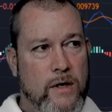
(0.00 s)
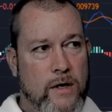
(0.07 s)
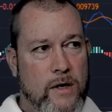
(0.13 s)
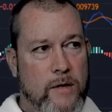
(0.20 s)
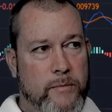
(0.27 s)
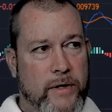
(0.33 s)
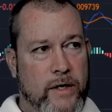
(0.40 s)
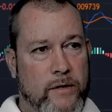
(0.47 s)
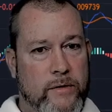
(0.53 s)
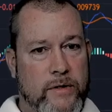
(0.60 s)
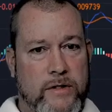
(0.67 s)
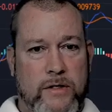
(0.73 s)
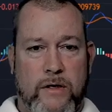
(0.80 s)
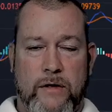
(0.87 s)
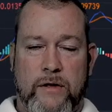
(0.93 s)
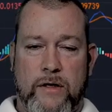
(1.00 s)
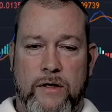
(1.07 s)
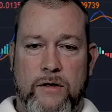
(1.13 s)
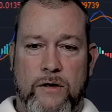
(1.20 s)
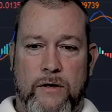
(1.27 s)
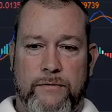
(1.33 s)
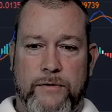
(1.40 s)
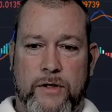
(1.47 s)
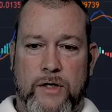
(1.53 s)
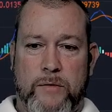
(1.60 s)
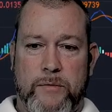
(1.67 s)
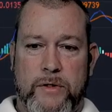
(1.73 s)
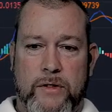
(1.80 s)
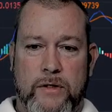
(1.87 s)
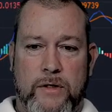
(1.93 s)
But anyways, thank you all for
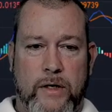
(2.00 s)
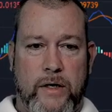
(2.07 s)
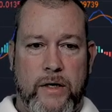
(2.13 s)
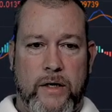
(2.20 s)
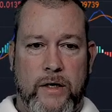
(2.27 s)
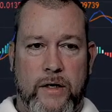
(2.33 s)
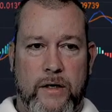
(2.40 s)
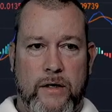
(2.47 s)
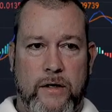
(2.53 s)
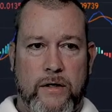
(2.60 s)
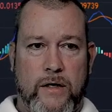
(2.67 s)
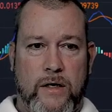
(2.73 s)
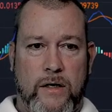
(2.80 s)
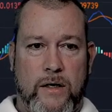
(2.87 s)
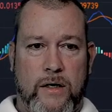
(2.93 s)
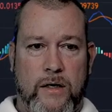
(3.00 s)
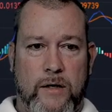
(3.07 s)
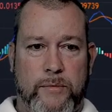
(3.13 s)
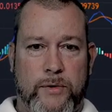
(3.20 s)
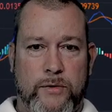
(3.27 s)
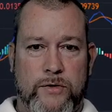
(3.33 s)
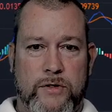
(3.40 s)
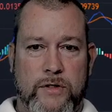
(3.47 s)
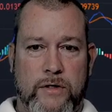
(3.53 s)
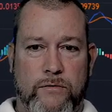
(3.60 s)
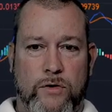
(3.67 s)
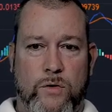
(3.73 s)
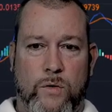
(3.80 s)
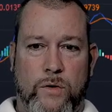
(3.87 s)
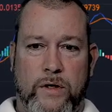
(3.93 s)
coming, and I'll post the
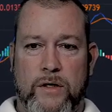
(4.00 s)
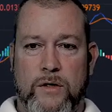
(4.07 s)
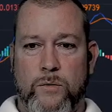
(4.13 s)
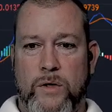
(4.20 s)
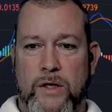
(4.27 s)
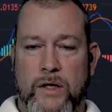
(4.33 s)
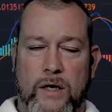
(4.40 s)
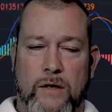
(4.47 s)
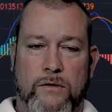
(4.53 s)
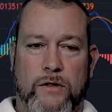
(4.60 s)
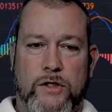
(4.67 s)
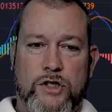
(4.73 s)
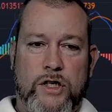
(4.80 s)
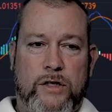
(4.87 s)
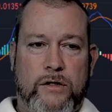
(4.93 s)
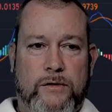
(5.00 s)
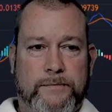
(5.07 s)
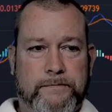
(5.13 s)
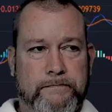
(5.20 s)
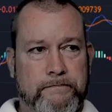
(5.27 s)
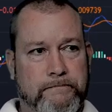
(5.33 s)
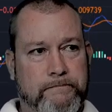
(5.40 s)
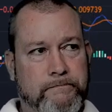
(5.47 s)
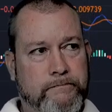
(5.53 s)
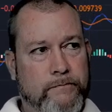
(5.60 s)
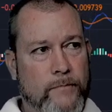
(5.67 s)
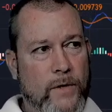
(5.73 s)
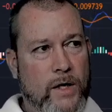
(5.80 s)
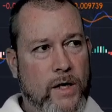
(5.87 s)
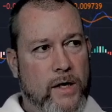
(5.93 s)
recording in the Weekly Outlook channel,
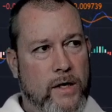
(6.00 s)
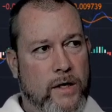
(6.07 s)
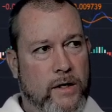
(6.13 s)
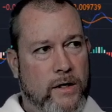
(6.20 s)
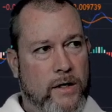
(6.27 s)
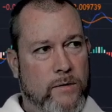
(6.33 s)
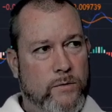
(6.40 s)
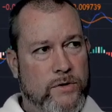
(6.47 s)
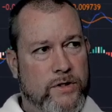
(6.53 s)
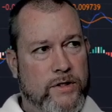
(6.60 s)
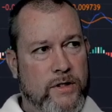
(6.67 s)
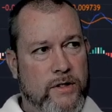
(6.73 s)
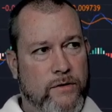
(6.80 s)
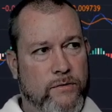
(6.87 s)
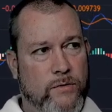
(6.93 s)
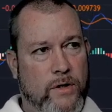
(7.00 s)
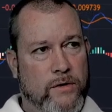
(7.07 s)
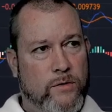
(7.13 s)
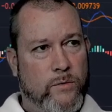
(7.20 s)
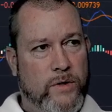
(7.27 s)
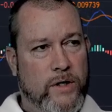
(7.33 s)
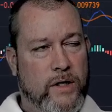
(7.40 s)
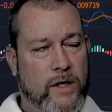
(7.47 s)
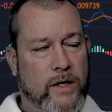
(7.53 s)
and I will see you throughout the week.